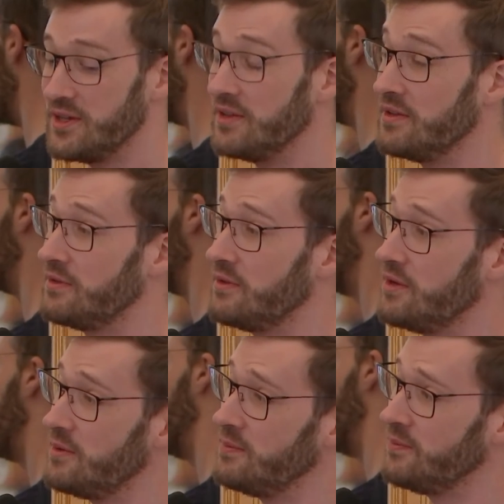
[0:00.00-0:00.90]
on
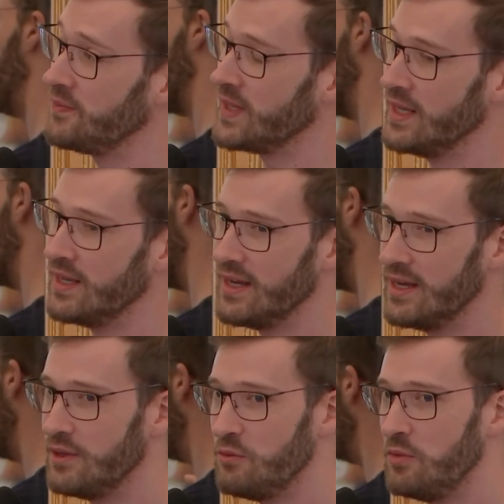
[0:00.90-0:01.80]
Ethereum,
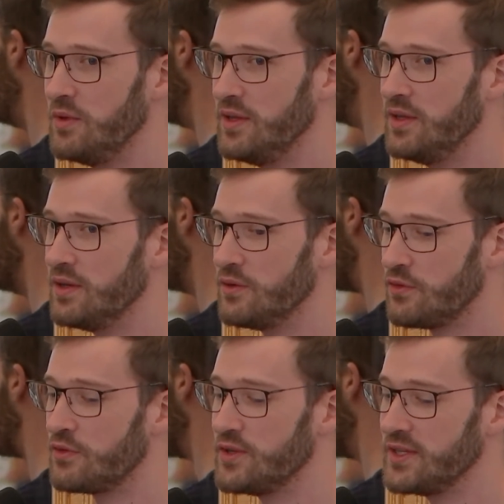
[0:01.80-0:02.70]
and it will be
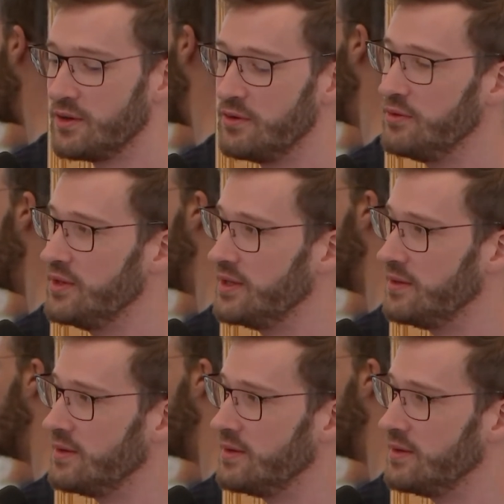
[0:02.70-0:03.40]
force included